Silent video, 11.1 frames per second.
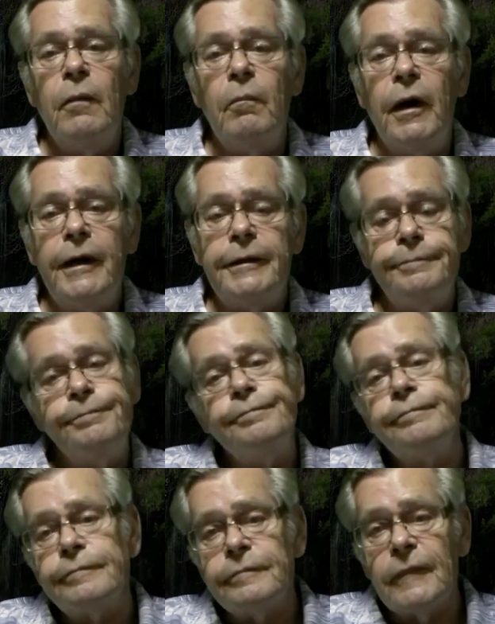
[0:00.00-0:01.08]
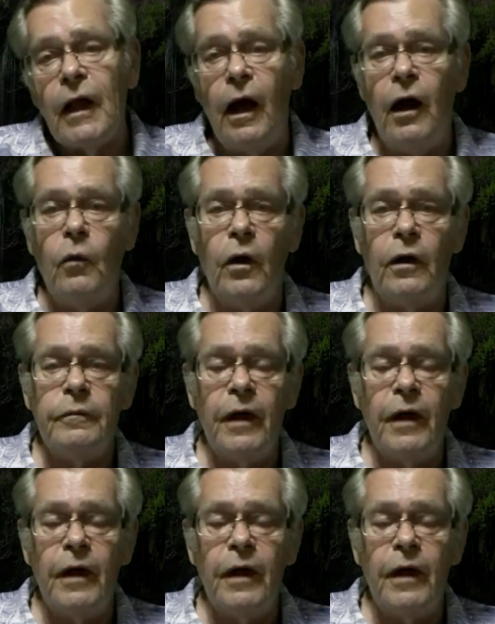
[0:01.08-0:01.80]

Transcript: but, well,